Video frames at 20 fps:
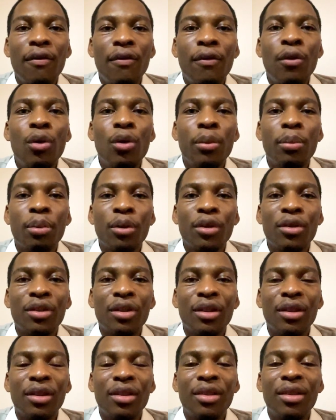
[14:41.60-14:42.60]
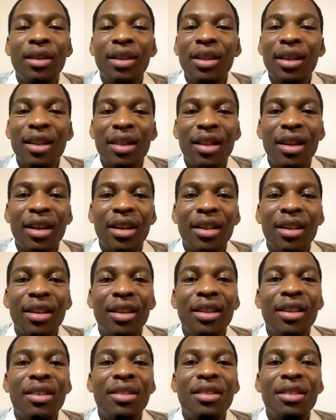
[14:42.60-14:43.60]
4%. Then
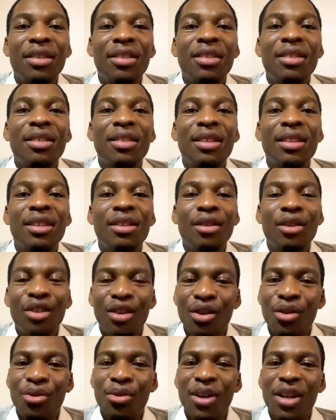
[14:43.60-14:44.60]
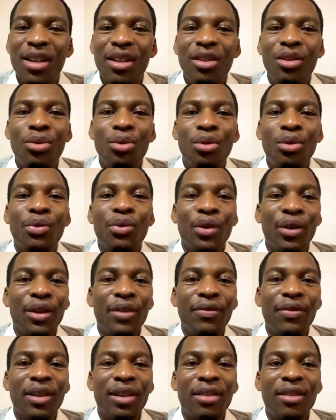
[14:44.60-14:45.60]
this is still great news for
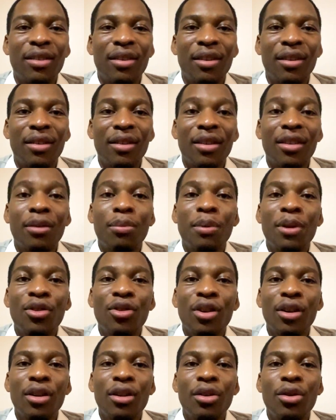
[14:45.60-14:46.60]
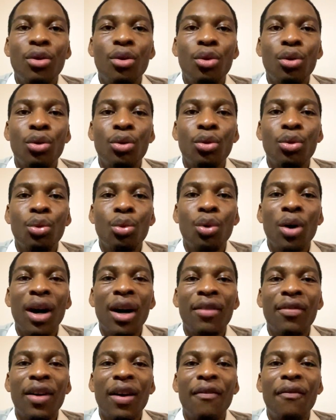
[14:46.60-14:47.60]
investors, especially those who
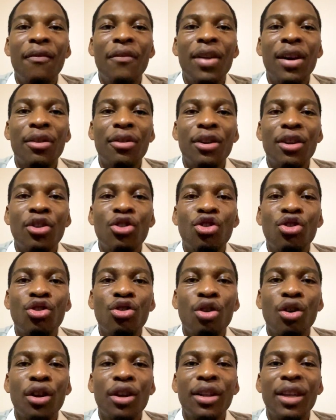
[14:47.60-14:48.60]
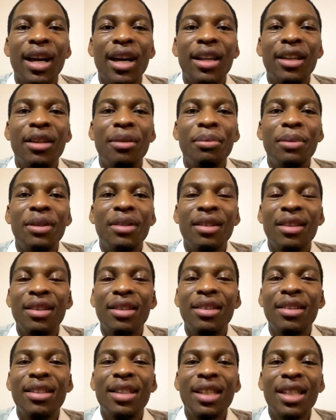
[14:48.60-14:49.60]
have a very short and limited
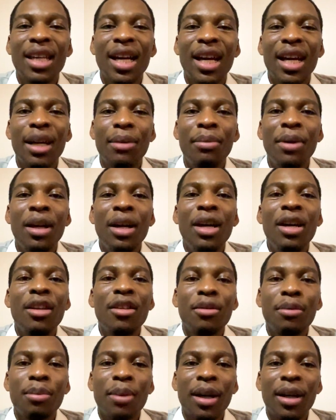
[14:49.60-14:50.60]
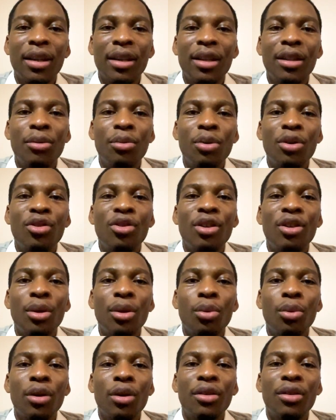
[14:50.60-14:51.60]
time span in which they
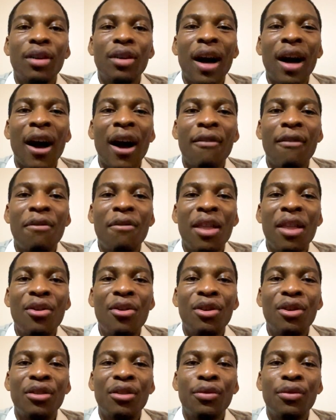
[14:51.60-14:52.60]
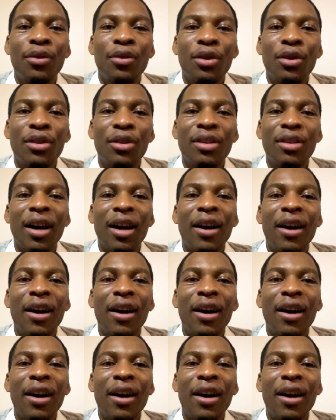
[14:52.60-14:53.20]
want to have those funds